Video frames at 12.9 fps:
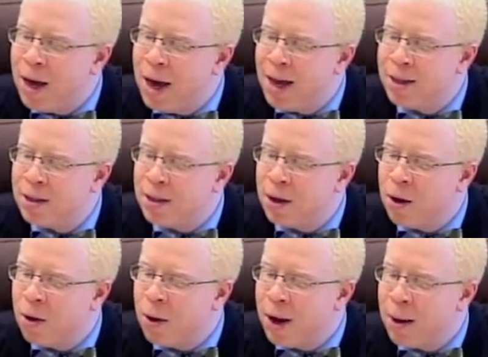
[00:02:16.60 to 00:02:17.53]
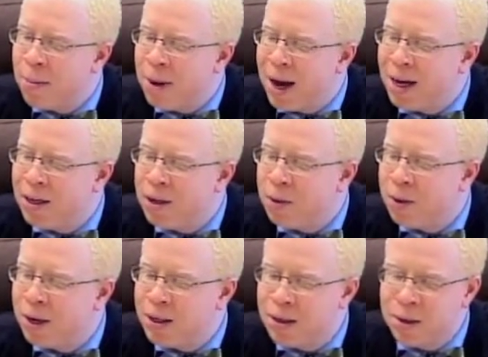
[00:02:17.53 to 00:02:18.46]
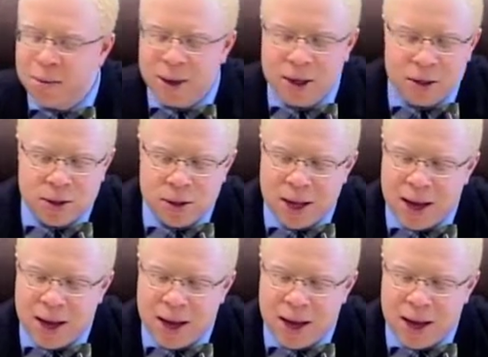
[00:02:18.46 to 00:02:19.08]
And so I do want to make sure